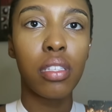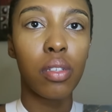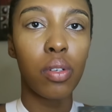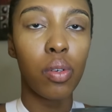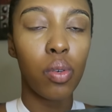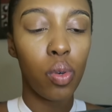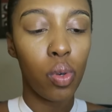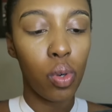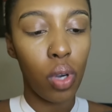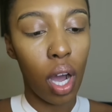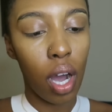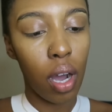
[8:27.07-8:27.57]

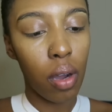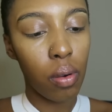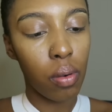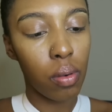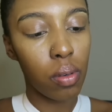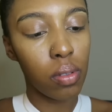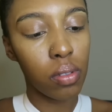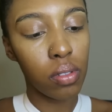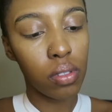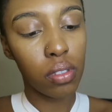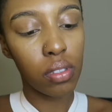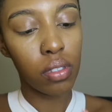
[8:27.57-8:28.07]
Wow,
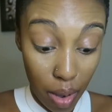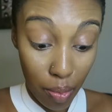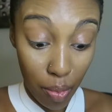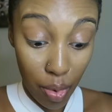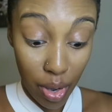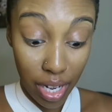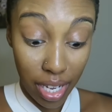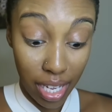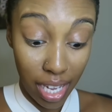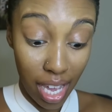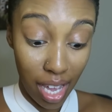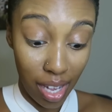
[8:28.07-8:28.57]
I'm
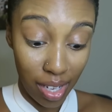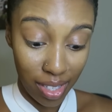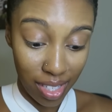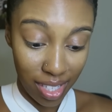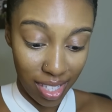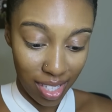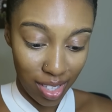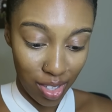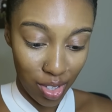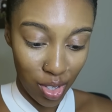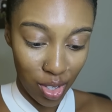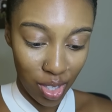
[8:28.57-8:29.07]
running out.
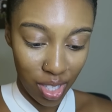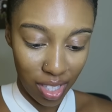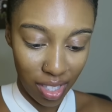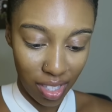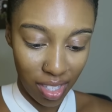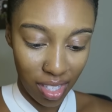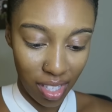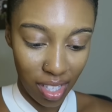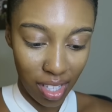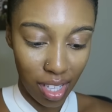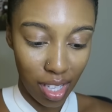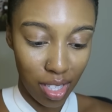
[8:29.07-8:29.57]
As you can
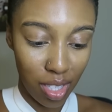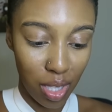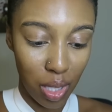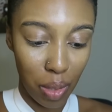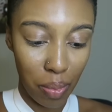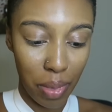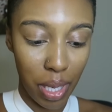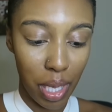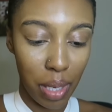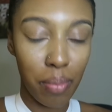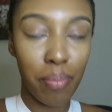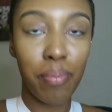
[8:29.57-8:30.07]
see, that's the
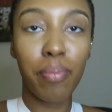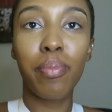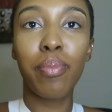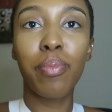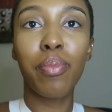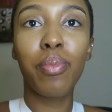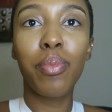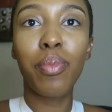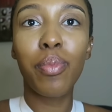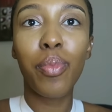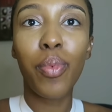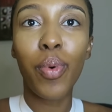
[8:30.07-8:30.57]
main
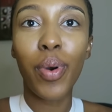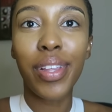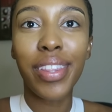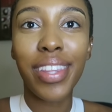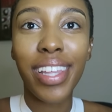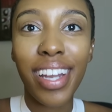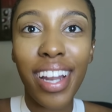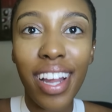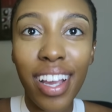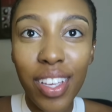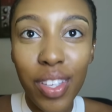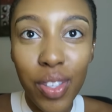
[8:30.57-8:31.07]
one
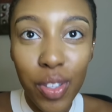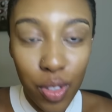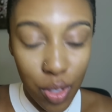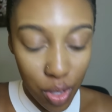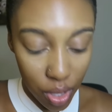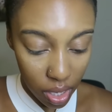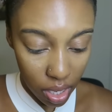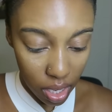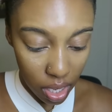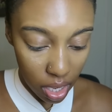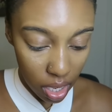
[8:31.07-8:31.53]
that I use.